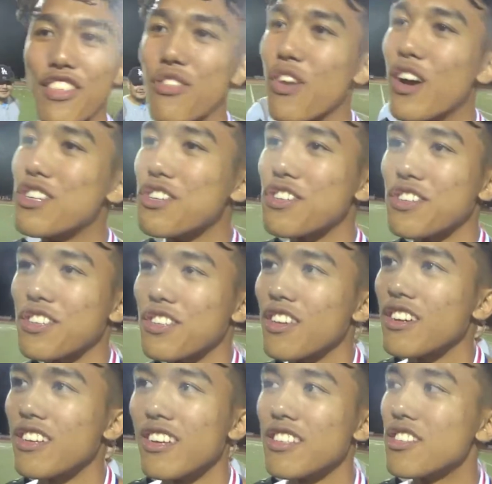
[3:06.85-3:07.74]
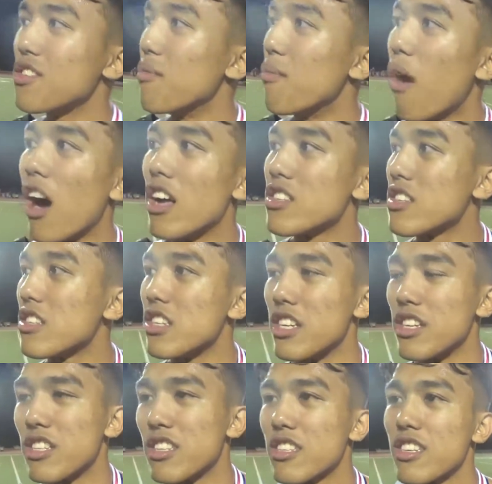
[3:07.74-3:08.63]
300 it's a monster.
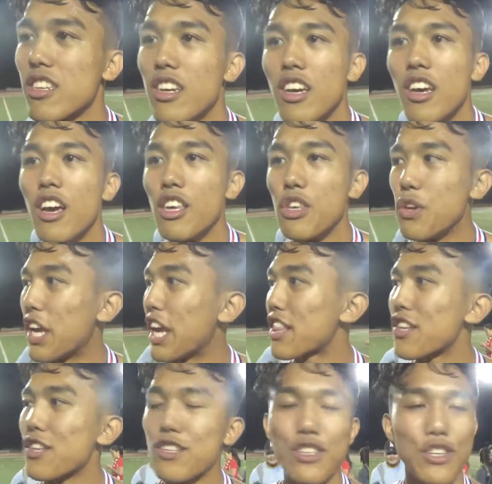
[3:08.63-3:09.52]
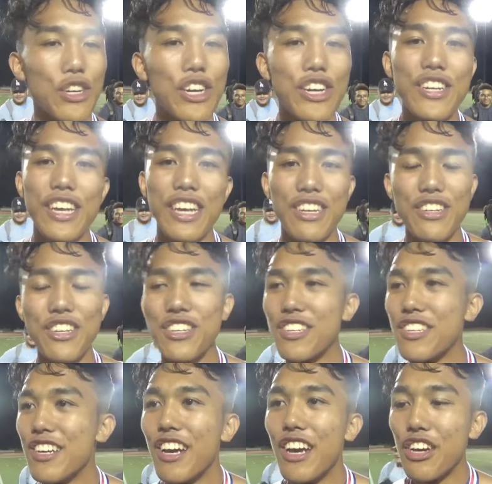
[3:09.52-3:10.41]
It's, you hit the turn and
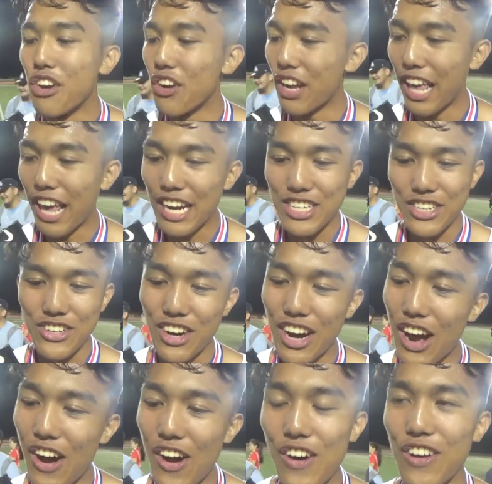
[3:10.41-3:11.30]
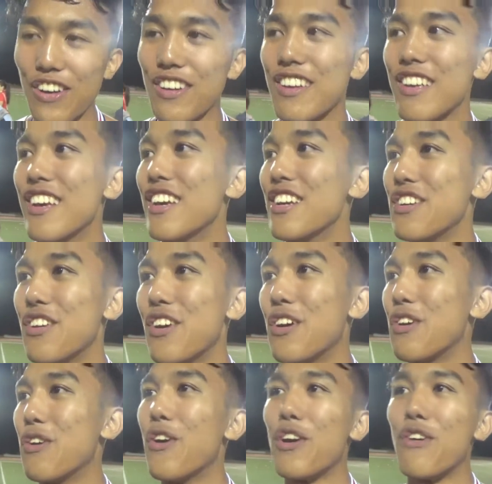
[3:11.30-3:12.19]
your legs are out. You know,
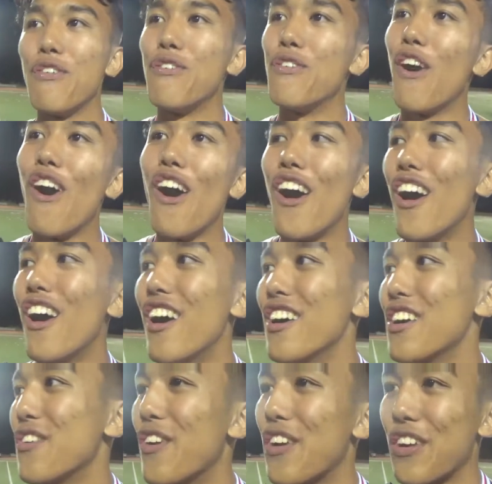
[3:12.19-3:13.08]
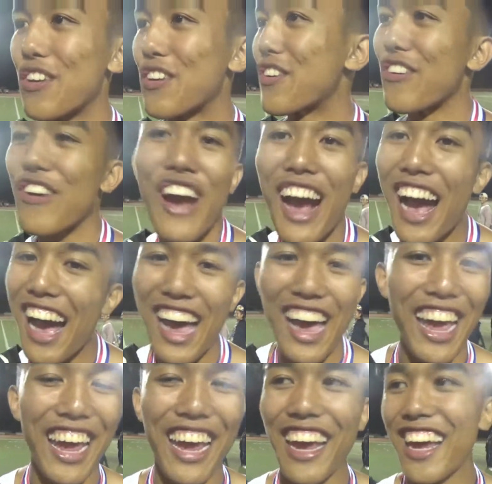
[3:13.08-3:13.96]
you want to fall, you want to
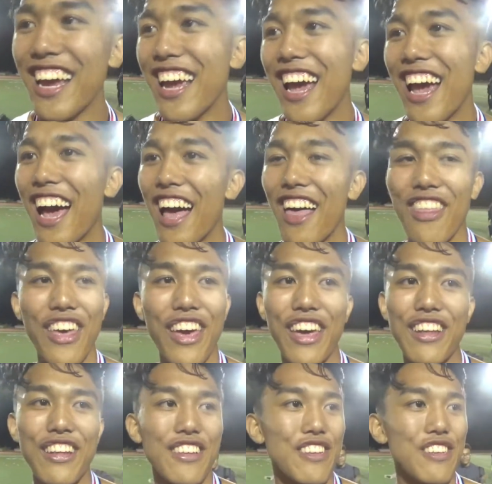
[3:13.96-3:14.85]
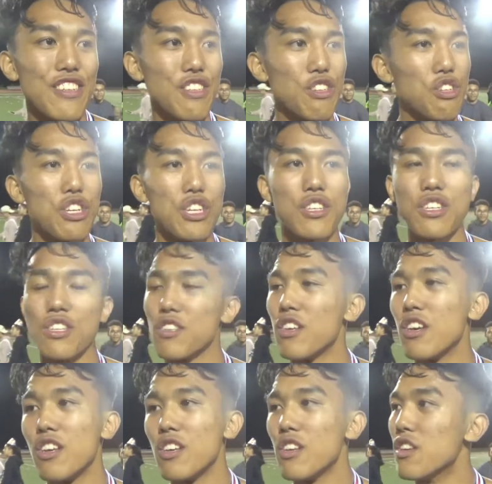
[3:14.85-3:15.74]
cry, and then
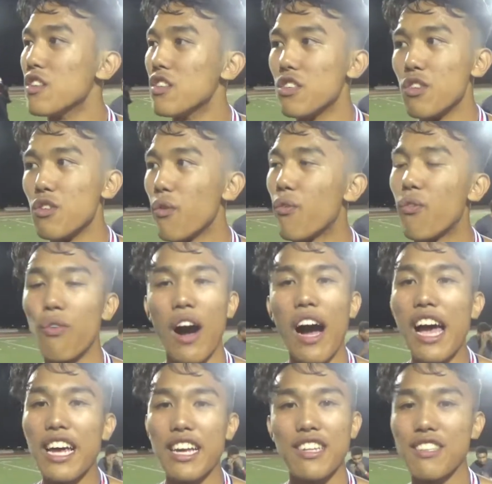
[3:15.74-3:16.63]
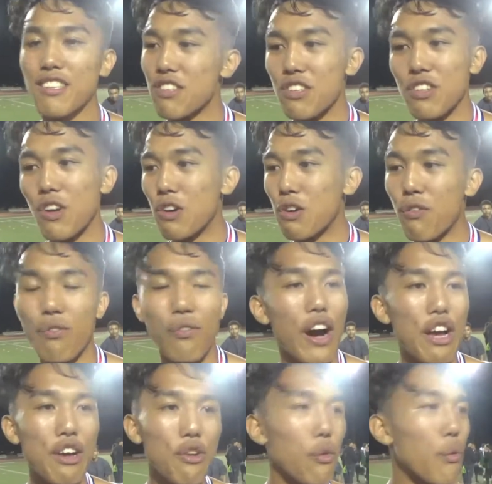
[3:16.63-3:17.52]
you
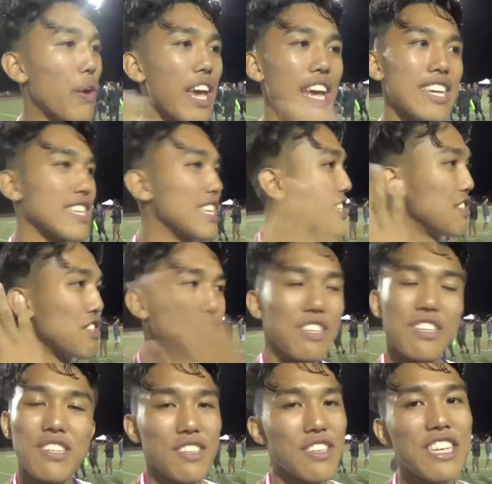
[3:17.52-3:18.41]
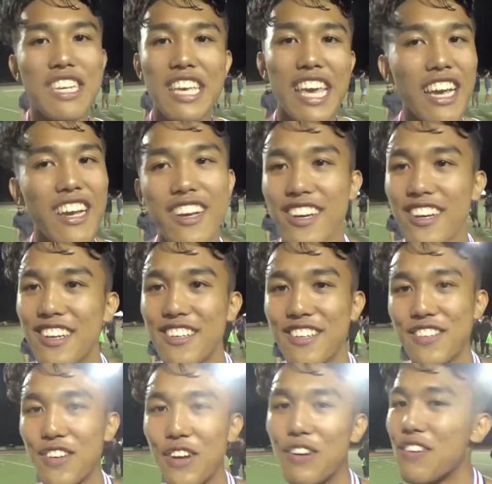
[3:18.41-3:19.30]
find your weight and you just kick.
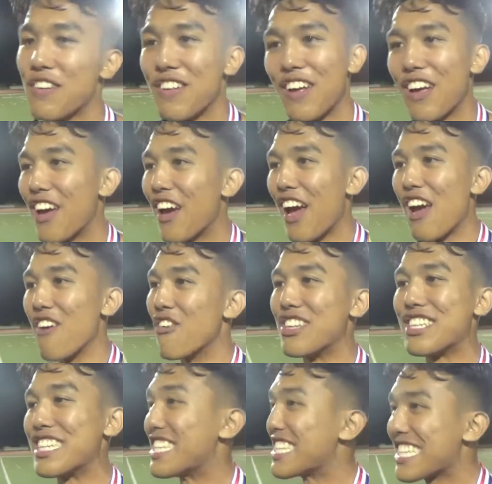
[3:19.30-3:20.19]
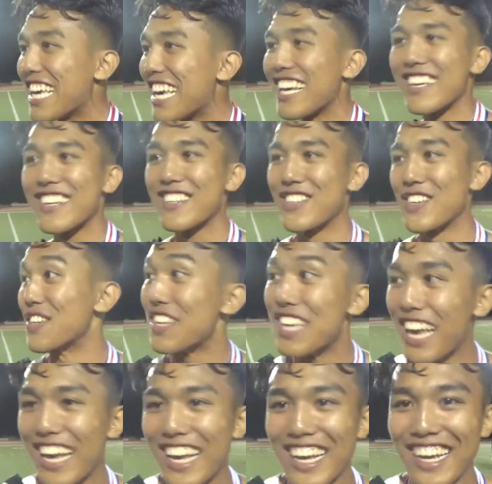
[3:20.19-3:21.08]
Yeah. Everyone says kick. Well, so
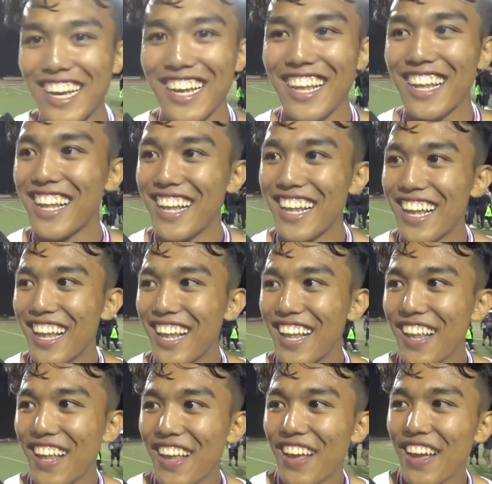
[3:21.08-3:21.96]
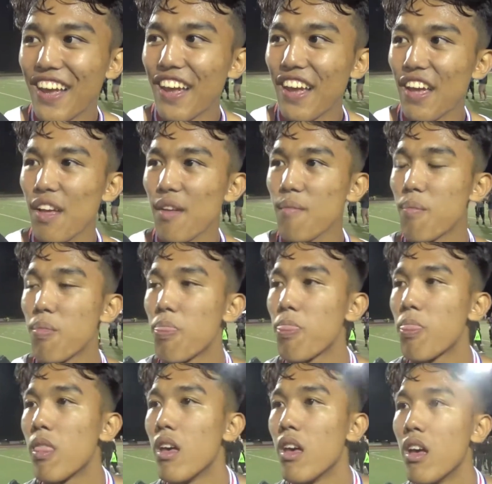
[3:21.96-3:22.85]
who's with you
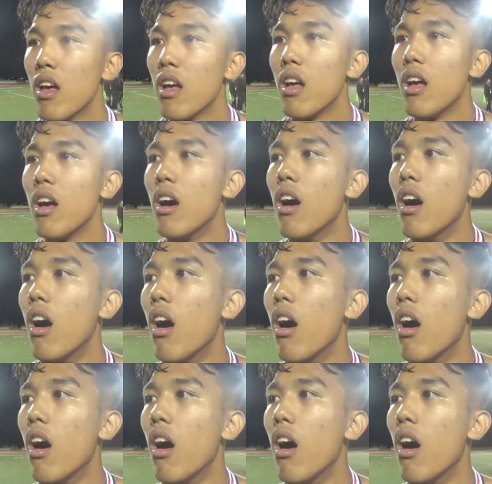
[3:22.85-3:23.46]
at the last turn?